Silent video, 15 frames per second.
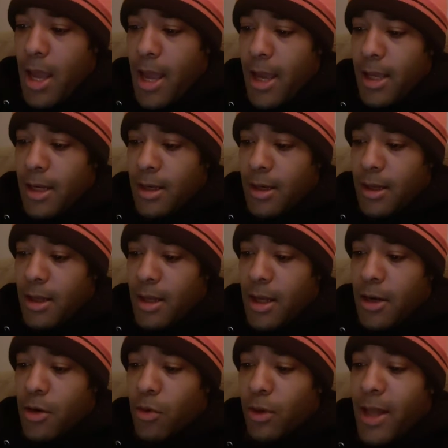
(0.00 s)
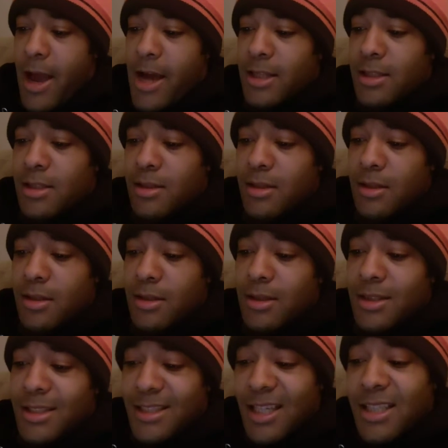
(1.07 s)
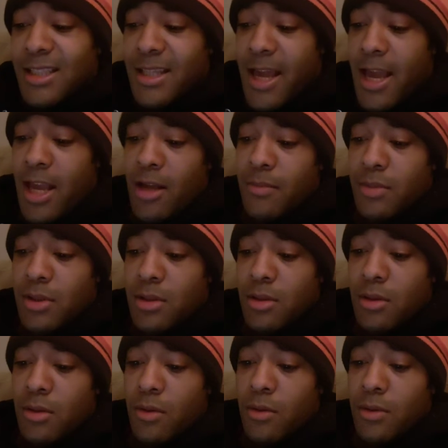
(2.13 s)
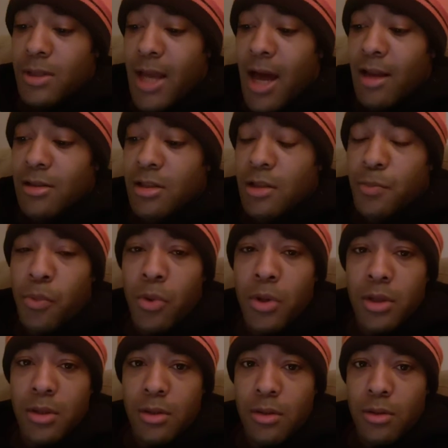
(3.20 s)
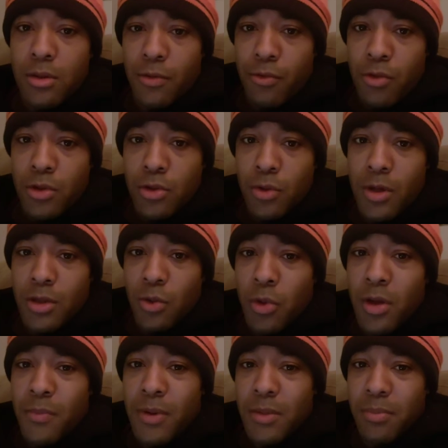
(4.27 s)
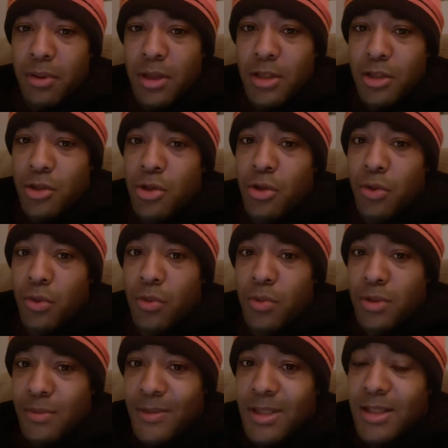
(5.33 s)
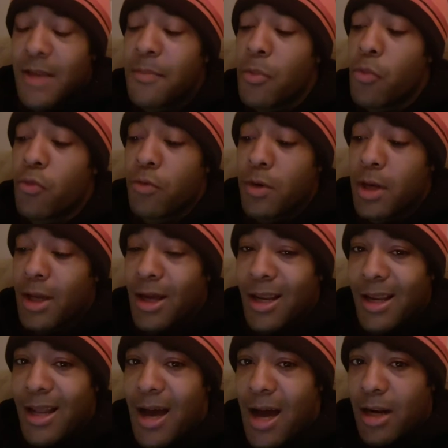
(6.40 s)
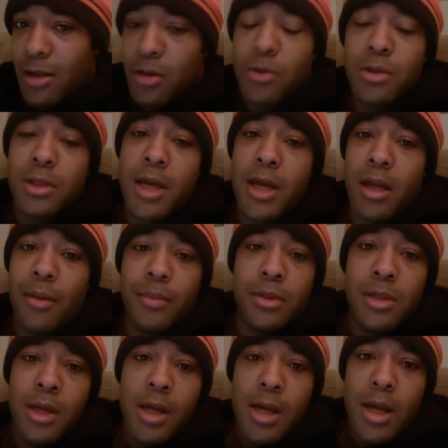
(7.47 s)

And in their last six games, Dallas's point differential has only been plus two, which means they've been winning a lot of close games.